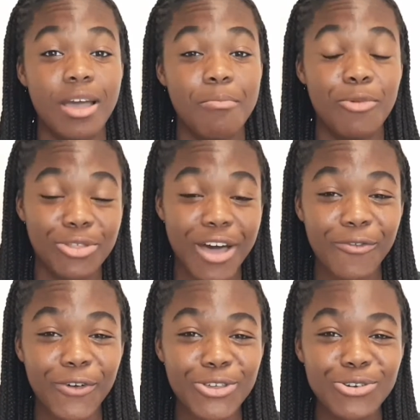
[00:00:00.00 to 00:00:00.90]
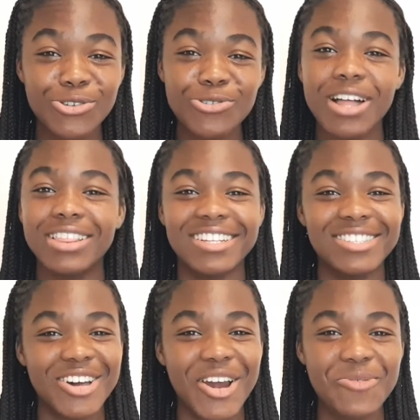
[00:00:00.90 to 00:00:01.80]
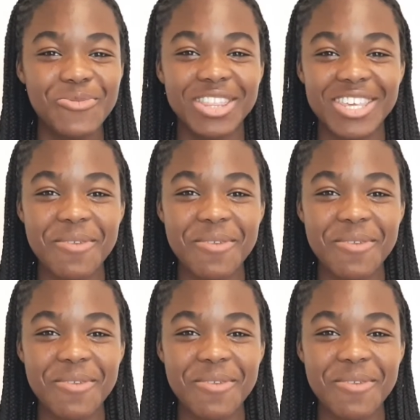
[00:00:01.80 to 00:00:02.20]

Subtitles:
But without further ado, let's get on with the